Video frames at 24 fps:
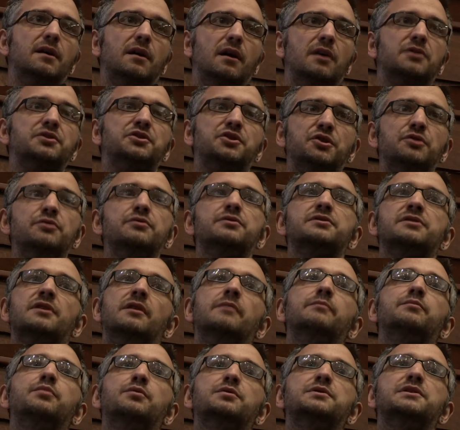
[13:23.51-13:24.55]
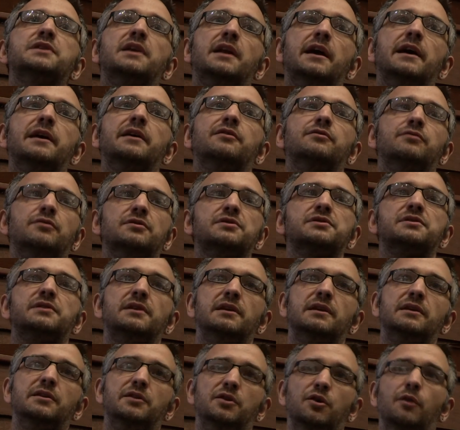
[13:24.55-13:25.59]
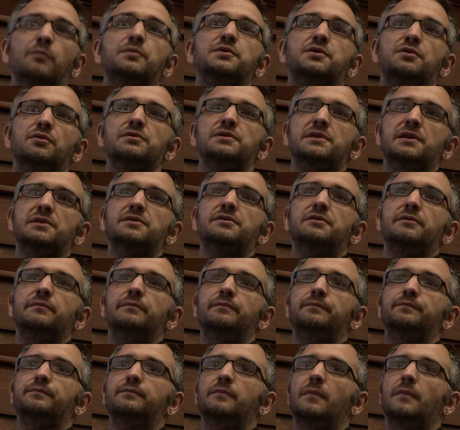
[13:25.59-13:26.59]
a 2-sample delay across the optical system,